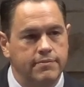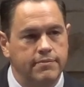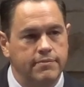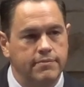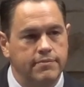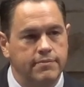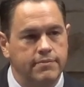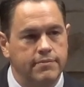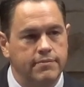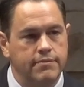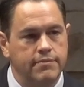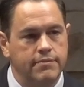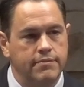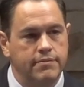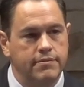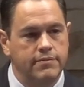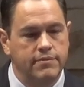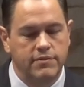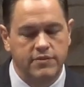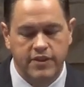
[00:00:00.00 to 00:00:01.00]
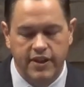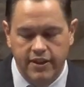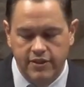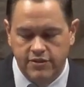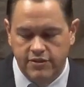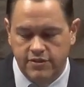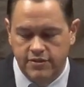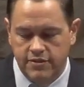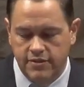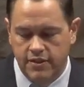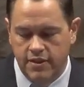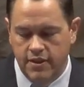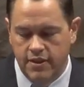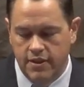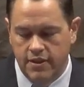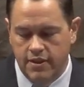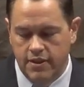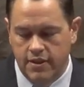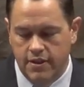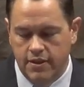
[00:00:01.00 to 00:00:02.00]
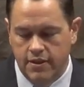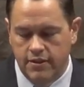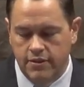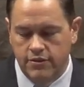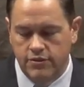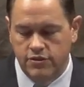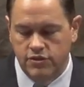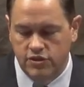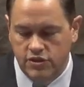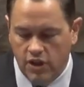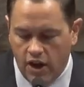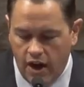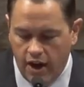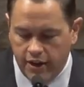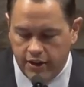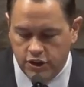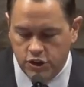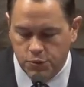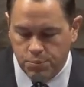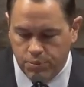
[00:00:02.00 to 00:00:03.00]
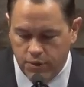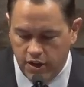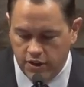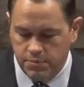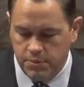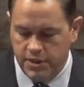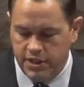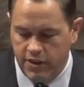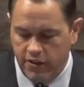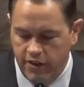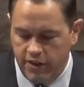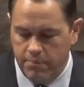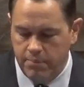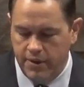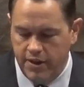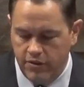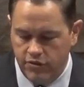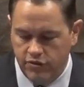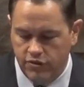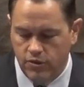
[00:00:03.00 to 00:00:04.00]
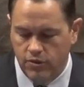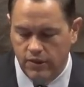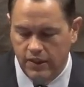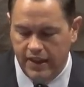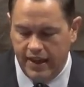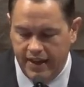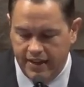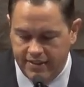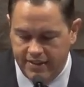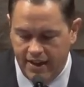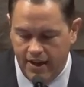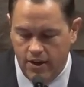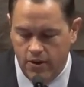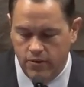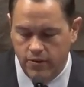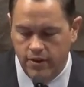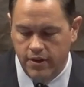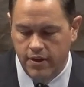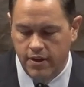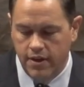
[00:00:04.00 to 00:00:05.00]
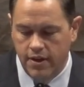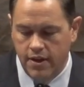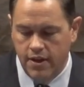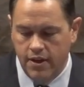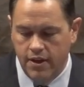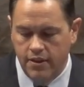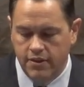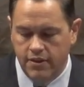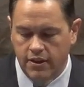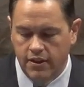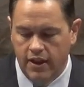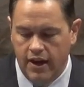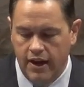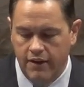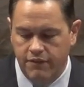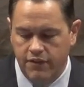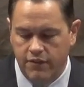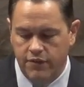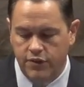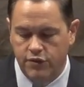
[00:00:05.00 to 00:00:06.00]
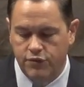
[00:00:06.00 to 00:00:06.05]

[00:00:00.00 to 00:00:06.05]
This Scottish Presbyterian minister laid down the life of his first wife,